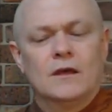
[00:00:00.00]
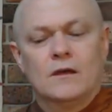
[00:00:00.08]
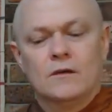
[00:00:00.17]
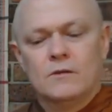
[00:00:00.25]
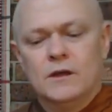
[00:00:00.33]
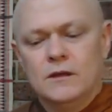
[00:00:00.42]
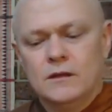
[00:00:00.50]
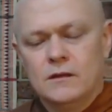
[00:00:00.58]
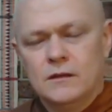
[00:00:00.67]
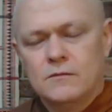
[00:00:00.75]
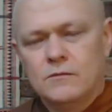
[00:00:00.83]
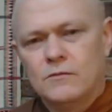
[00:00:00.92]

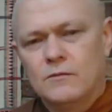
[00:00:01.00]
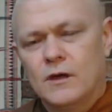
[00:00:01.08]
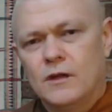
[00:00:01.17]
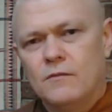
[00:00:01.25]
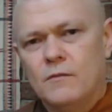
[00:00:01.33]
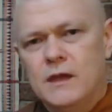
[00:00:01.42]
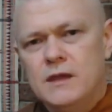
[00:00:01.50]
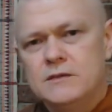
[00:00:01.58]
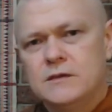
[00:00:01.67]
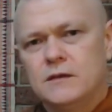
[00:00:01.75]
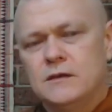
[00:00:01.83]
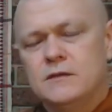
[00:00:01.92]
Well, kind of
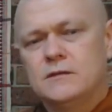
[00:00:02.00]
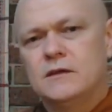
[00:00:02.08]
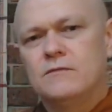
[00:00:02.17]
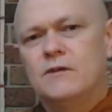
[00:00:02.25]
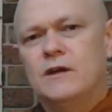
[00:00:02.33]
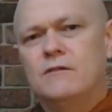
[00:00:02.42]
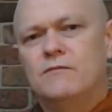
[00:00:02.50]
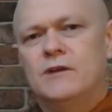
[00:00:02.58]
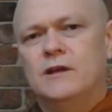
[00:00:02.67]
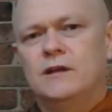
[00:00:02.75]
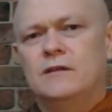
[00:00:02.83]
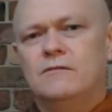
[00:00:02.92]
amazing, huh? It's a very,
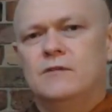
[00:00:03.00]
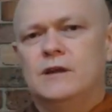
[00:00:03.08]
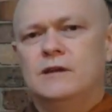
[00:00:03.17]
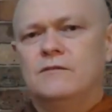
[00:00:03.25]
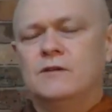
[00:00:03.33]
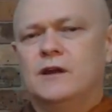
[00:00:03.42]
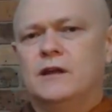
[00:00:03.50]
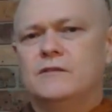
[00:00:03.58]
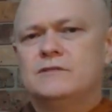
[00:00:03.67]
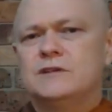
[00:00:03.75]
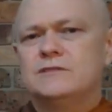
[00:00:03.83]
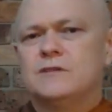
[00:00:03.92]
very, very different kind
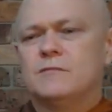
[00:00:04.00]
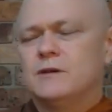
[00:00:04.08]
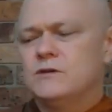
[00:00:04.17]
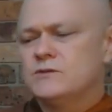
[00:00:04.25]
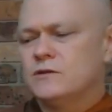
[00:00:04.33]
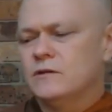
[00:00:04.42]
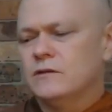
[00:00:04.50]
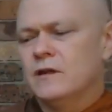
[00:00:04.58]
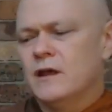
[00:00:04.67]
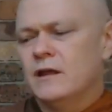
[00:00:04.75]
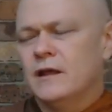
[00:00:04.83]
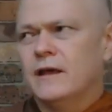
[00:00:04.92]
of system, but you still
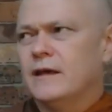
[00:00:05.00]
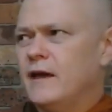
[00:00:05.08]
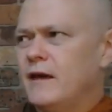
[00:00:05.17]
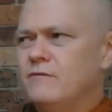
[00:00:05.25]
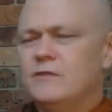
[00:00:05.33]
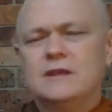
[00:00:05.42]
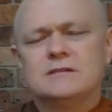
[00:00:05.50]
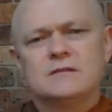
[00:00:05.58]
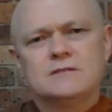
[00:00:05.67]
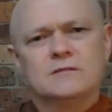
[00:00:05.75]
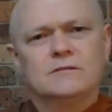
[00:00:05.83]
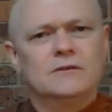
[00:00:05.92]
have things.
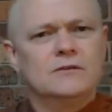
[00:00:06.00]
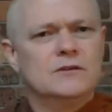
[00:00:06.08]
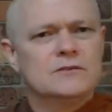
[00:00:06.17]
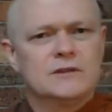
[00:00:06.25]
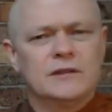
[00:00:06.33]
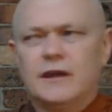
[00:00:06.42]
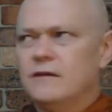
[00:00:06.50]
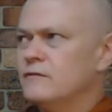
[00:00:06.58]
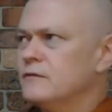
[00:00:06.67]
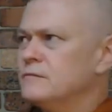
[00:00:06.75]
You still have